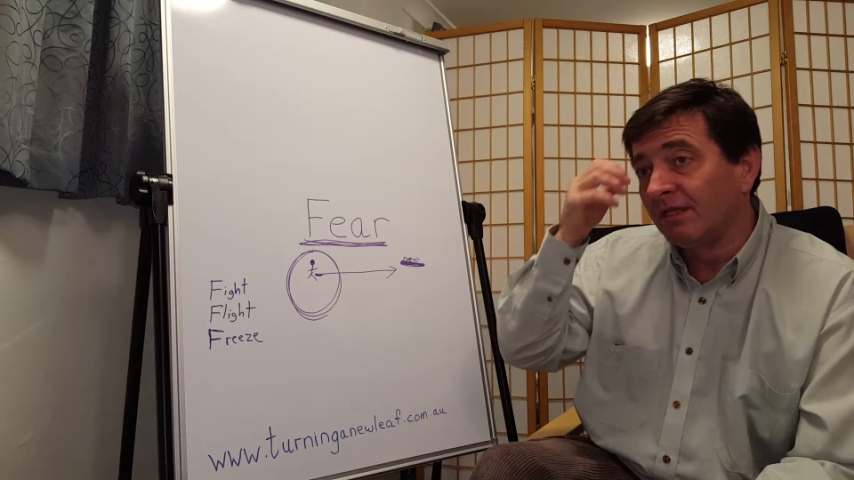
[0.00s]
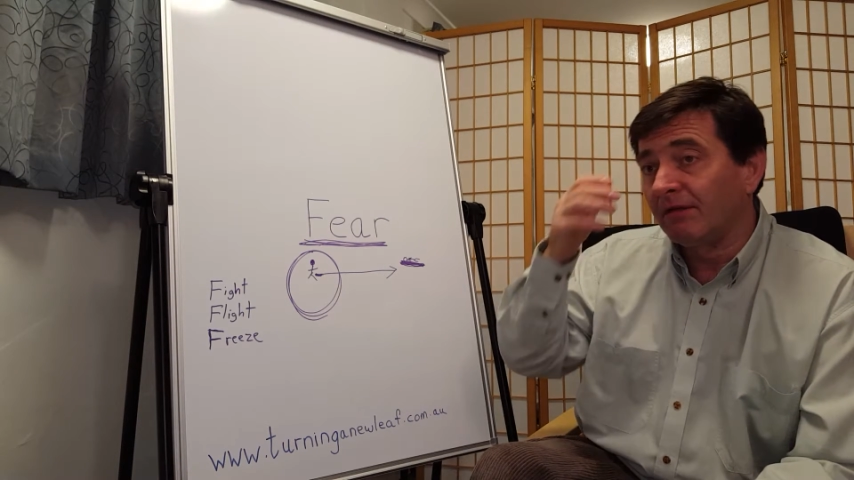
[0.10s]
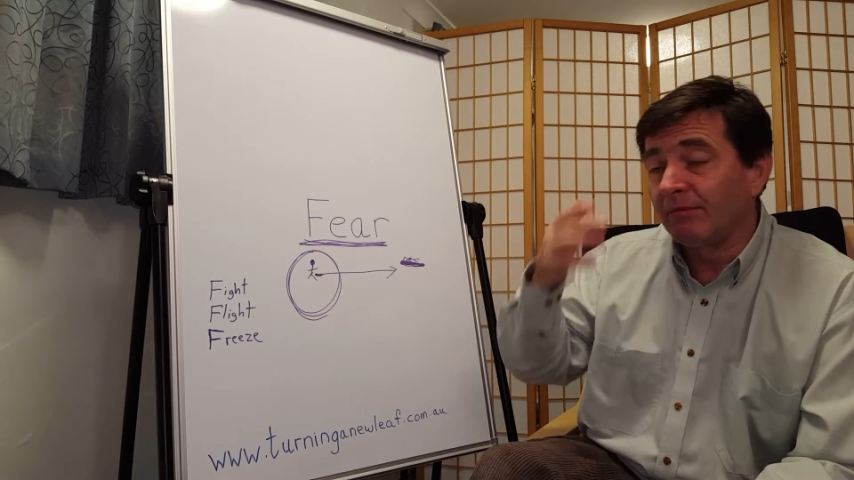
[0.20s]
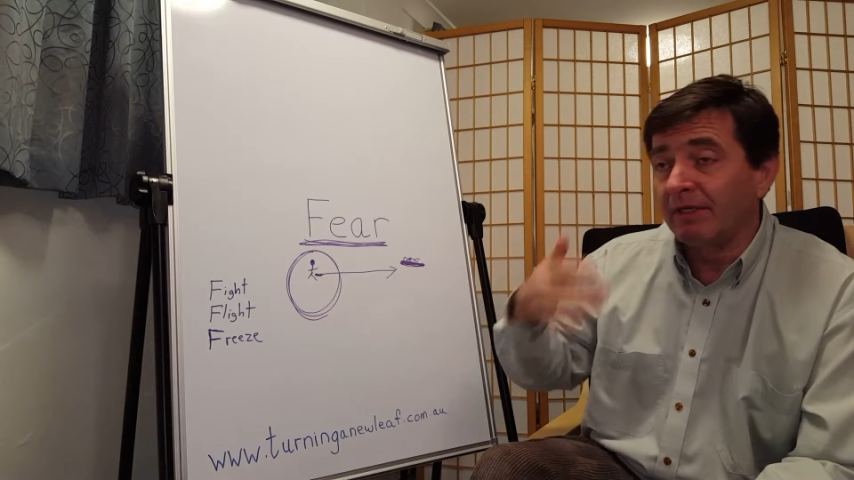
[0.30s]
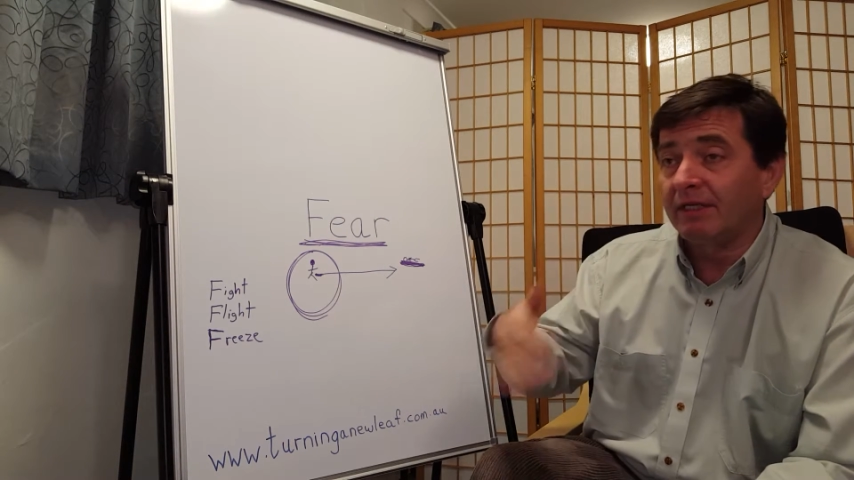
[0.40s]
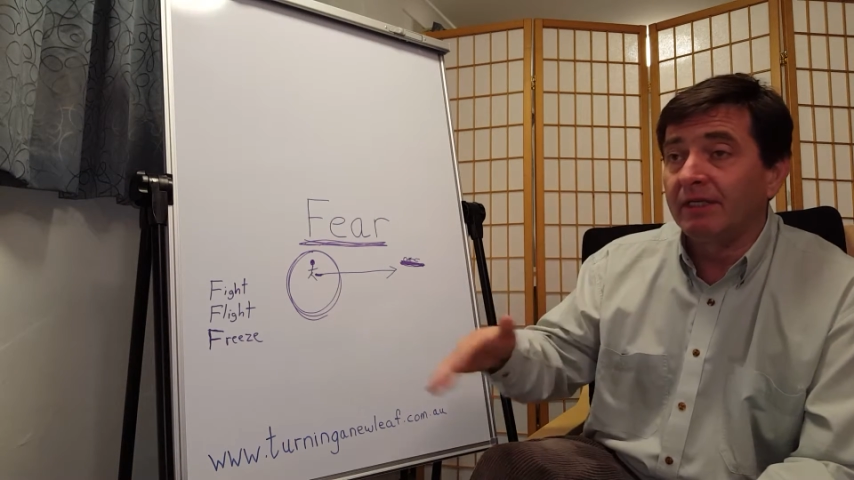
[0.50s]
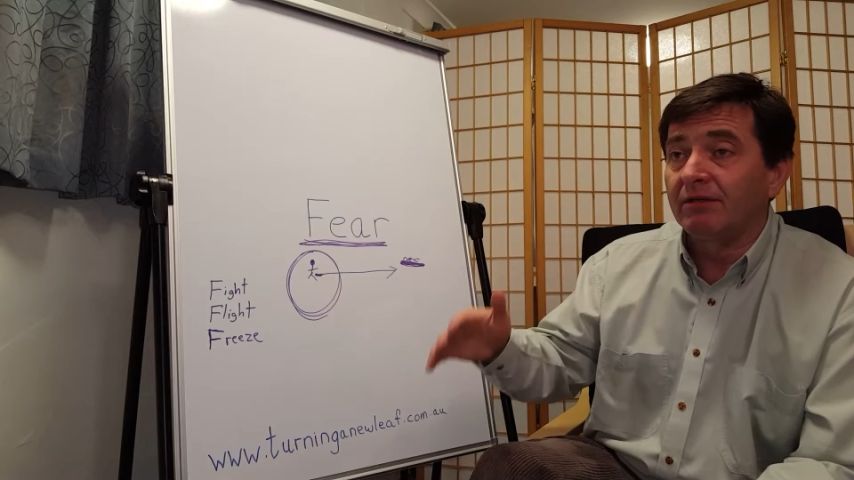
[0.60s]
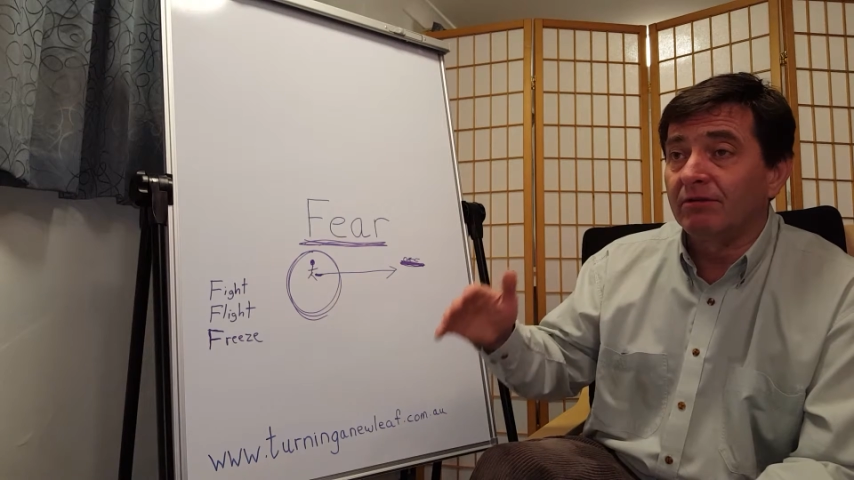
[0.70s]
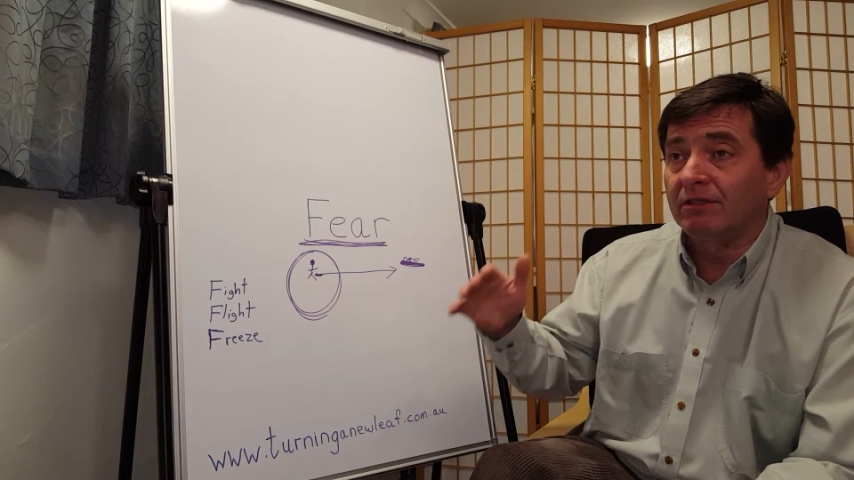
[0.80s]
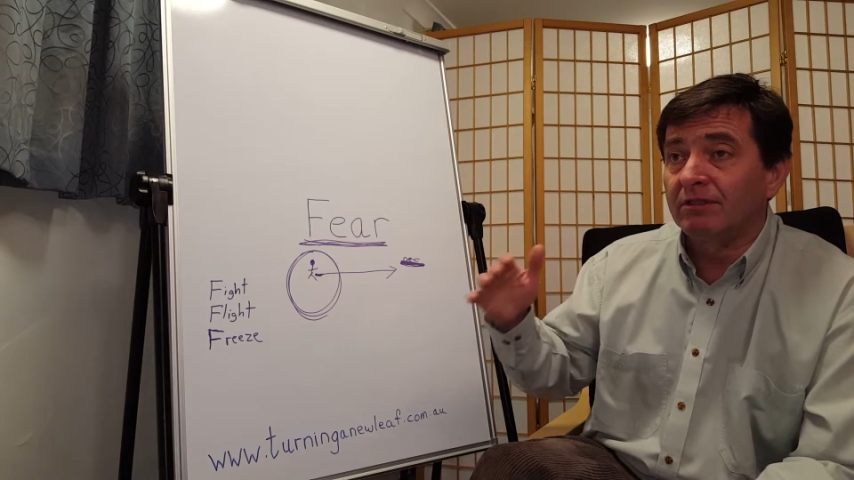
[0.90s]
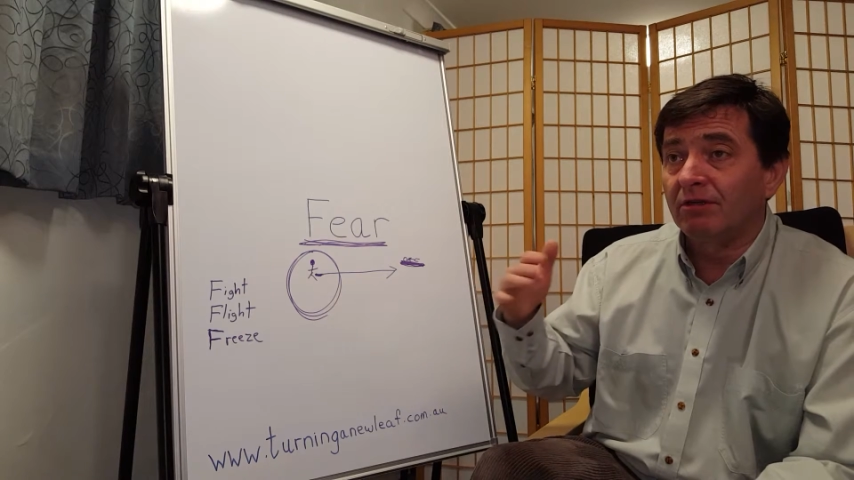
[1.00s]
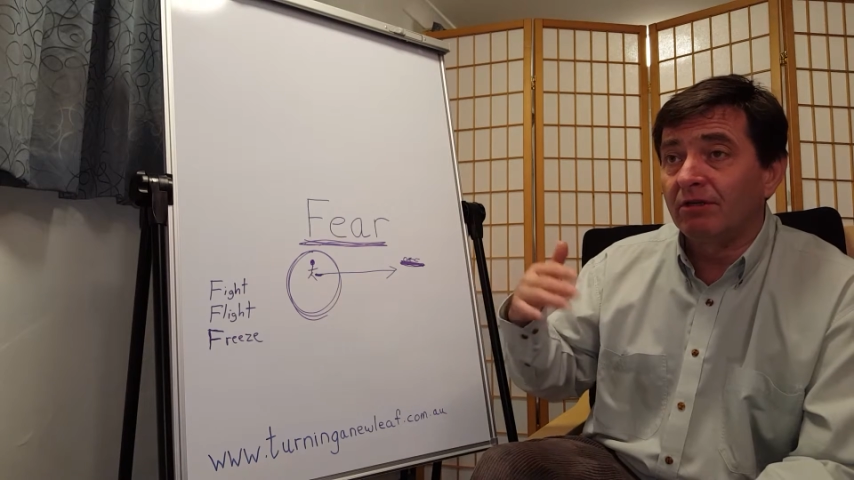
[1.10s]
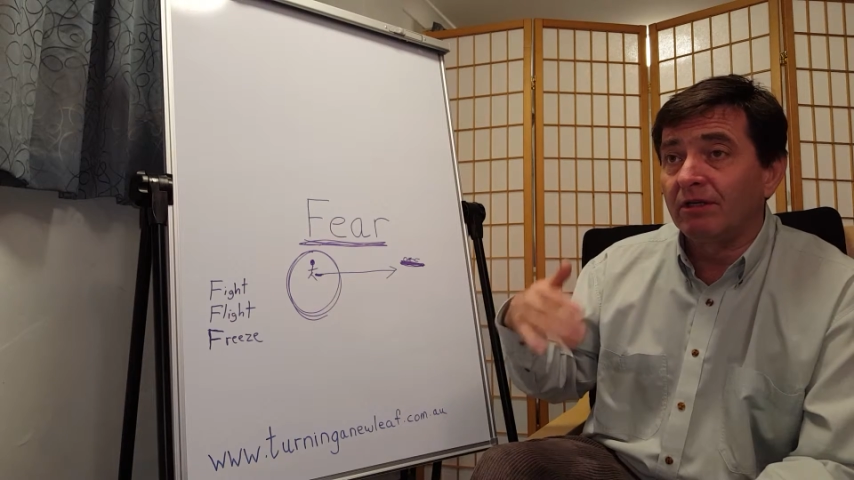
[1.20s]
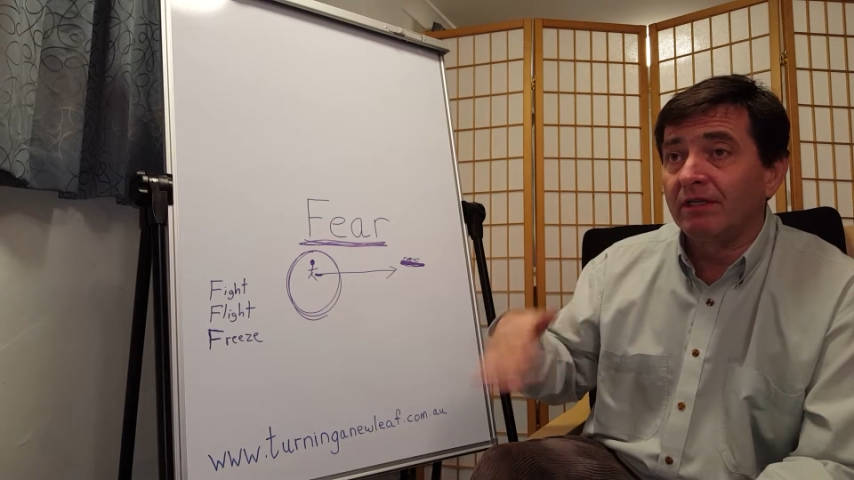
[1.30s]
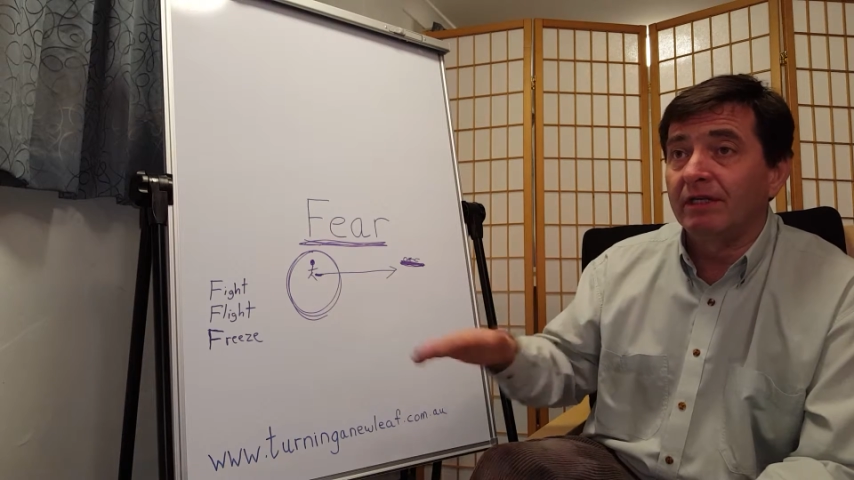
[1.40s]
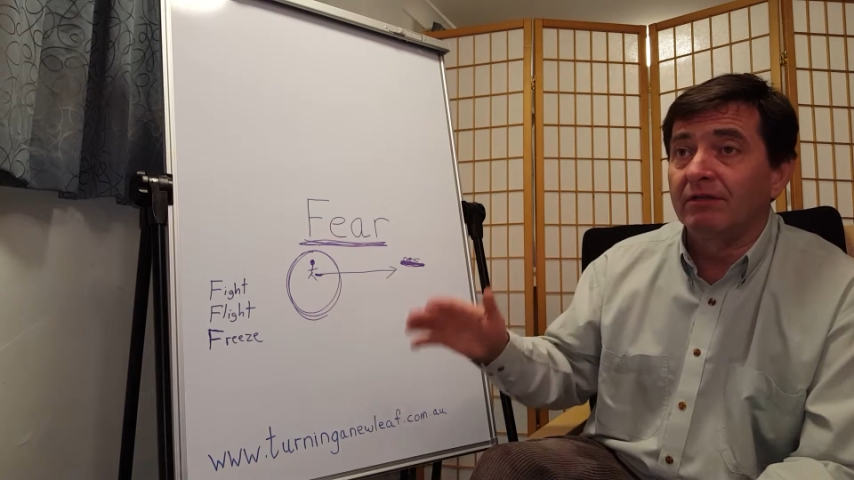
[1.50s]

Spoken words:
You might need to go to the toilet,